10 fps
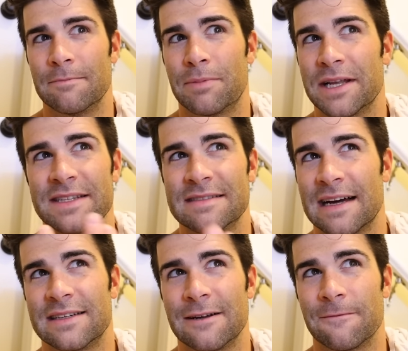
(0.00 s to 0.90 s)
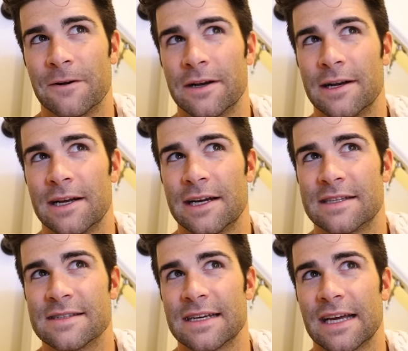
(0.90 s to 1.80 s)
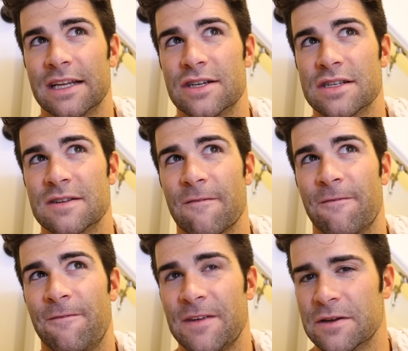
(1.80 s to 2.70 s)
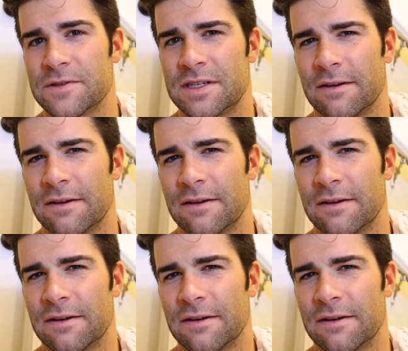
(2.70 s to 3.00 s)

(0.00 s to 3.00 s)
but it's not different. It's like, it just feels